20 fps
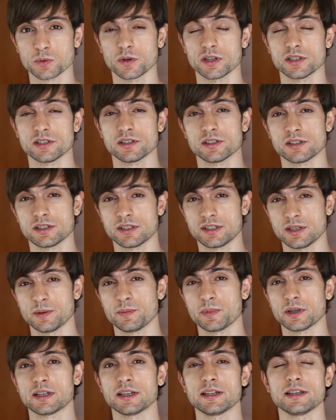ones
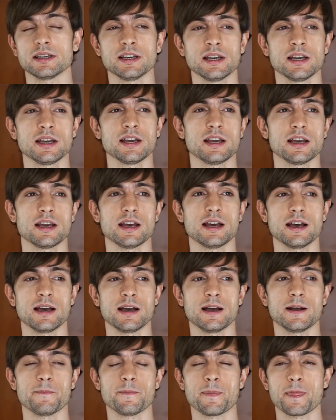typically.
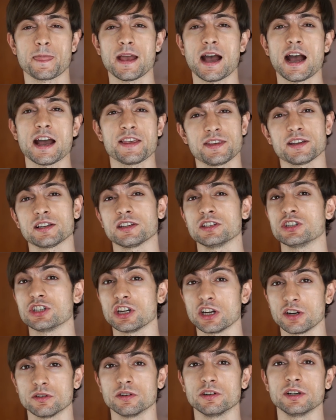I think in
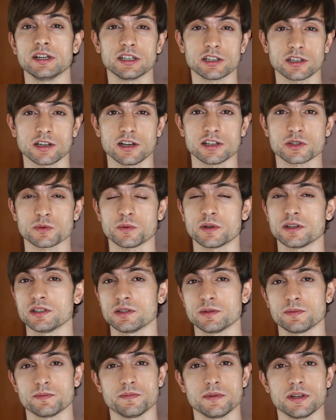general, in-class one
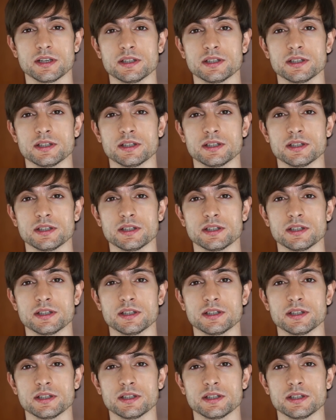is